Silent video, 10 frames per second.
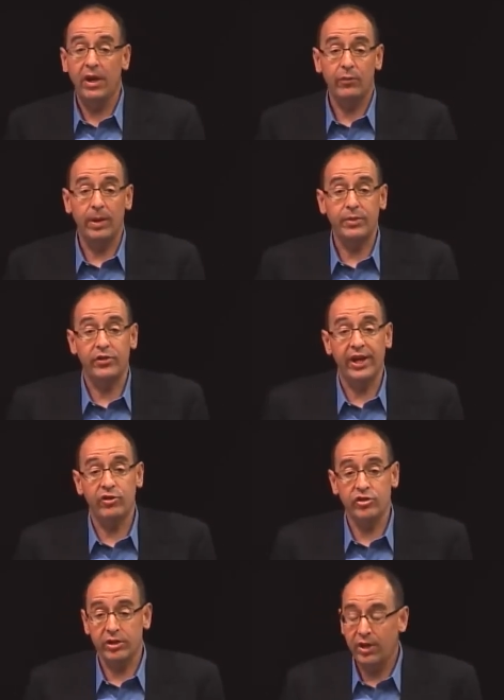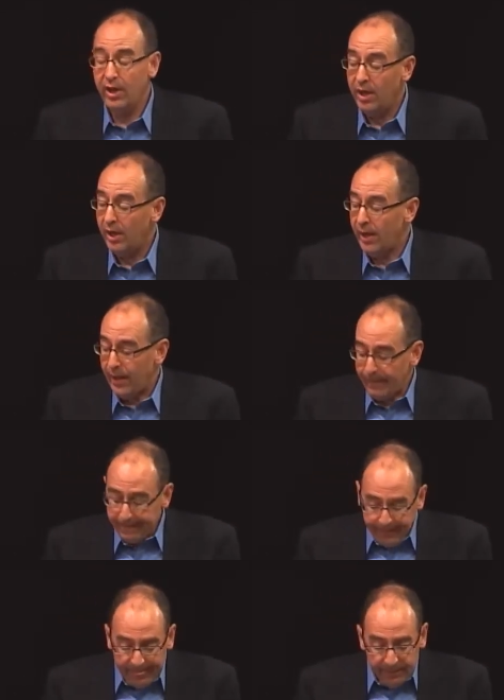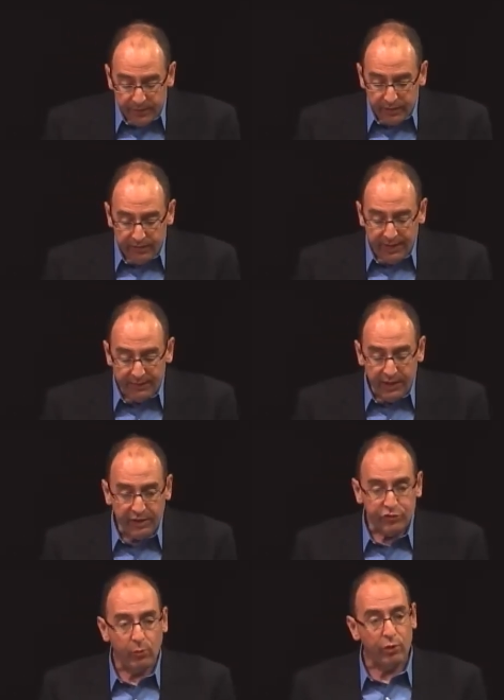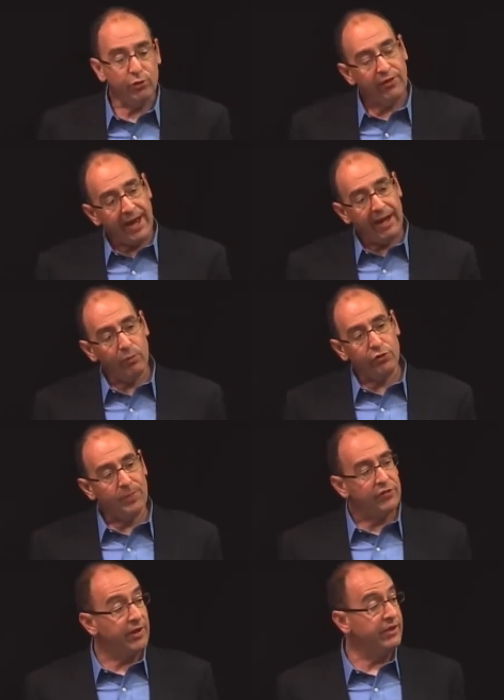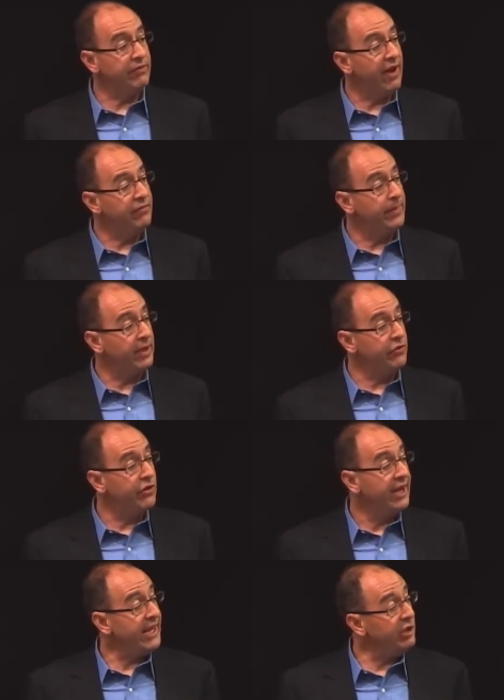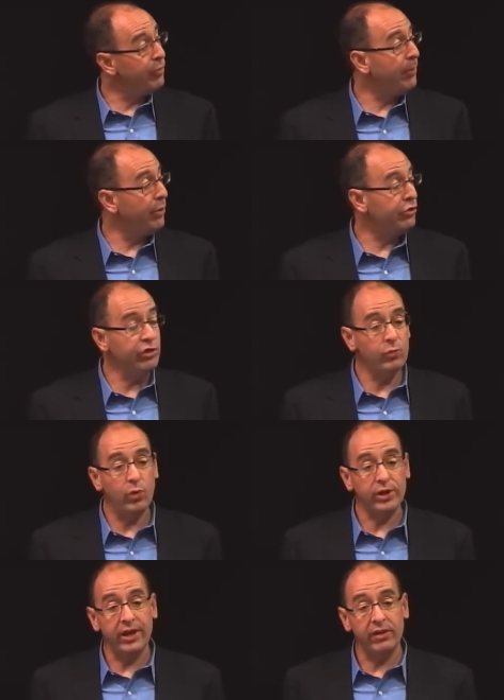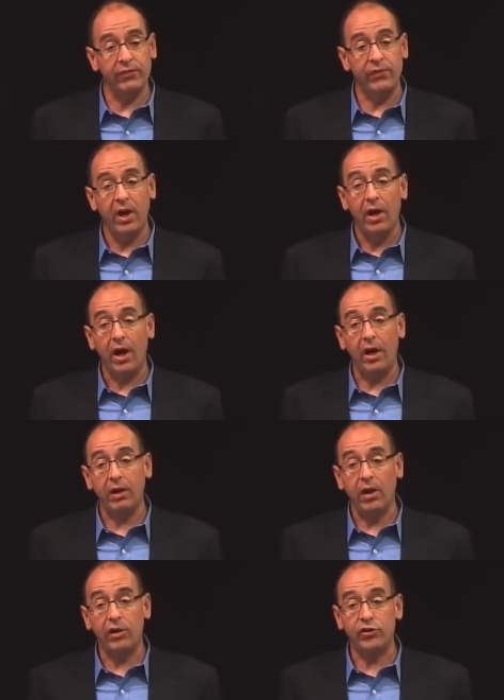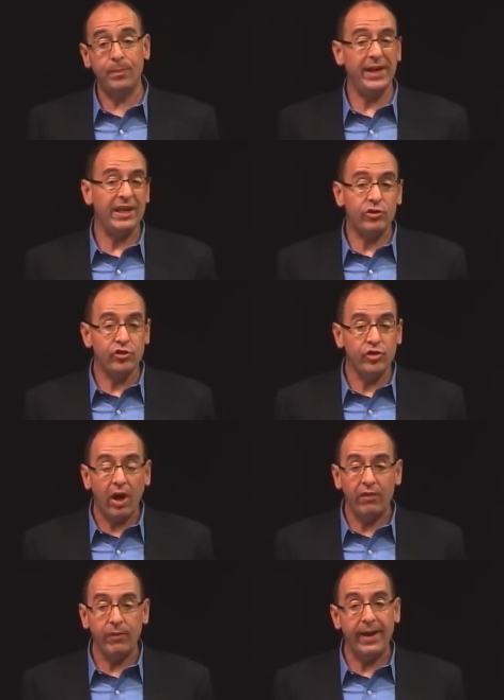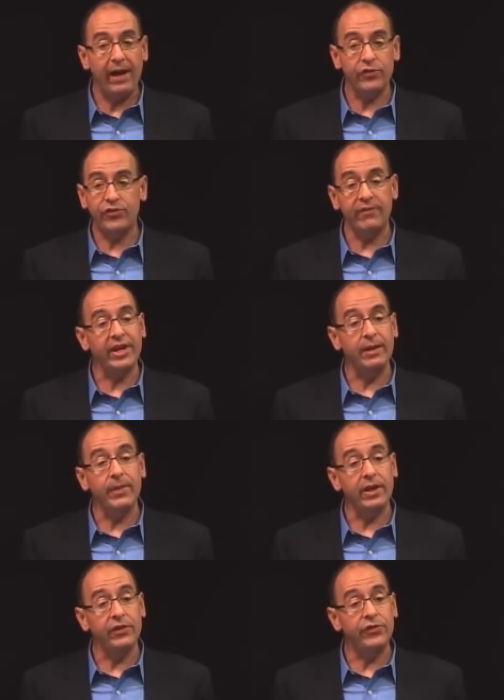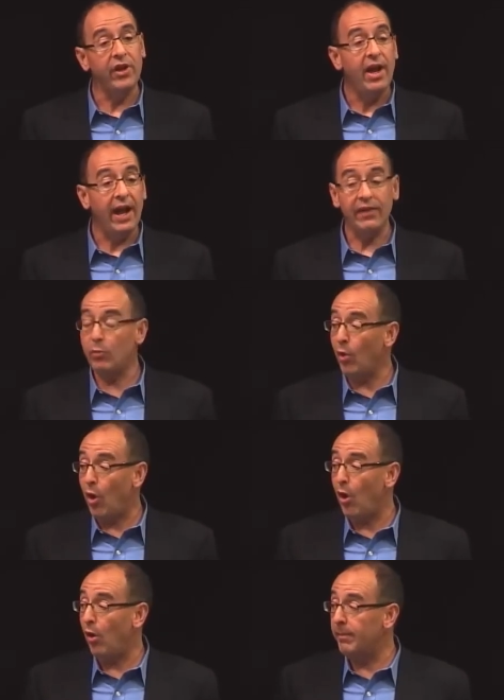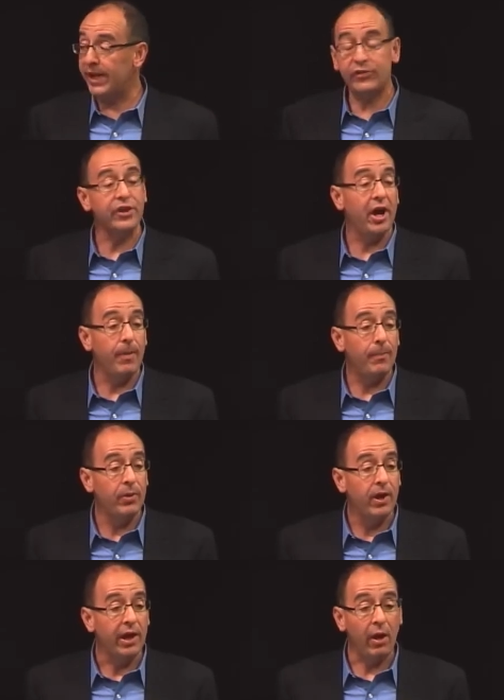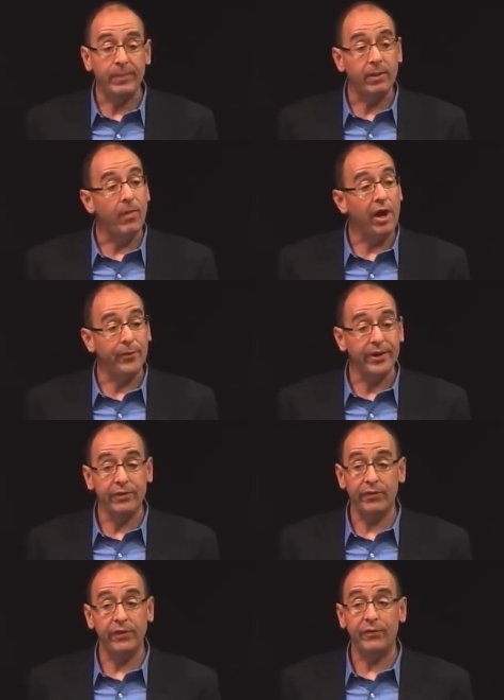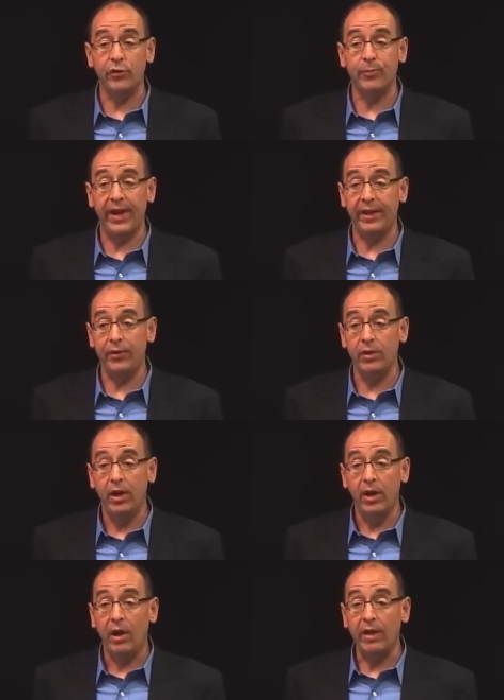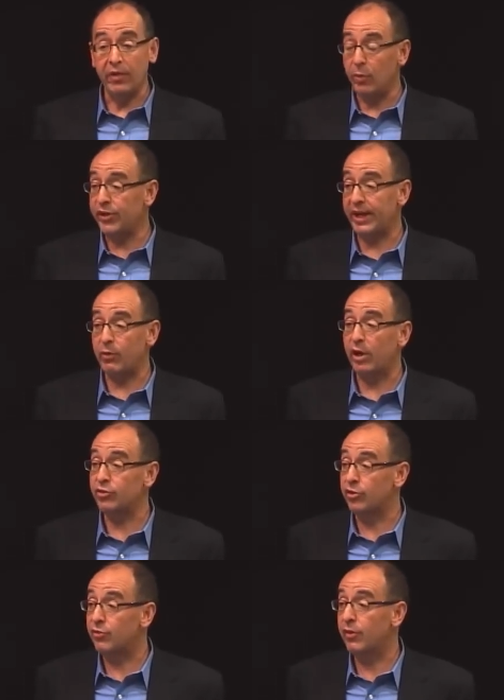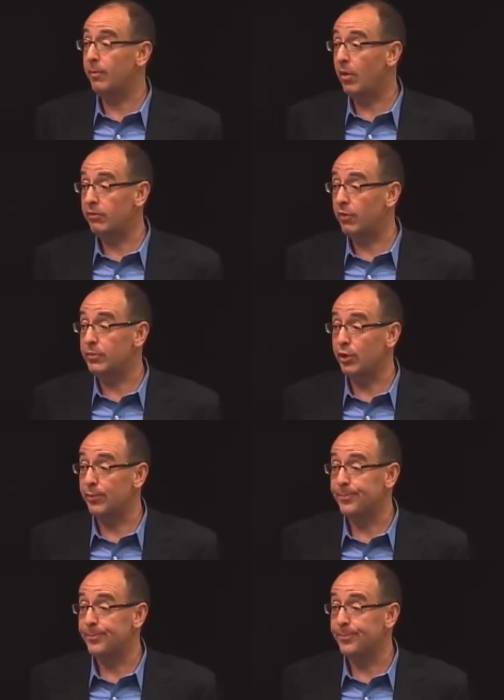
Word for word: reputation. Um, the, and, and so we'll do that. We'll spend seventy-five minutes. Each person will give Uh, a speech of about seven, eight minutes, and then we'll all mix it up, and I'll be the moderator for the first panel, and then we'll take questions from, from you.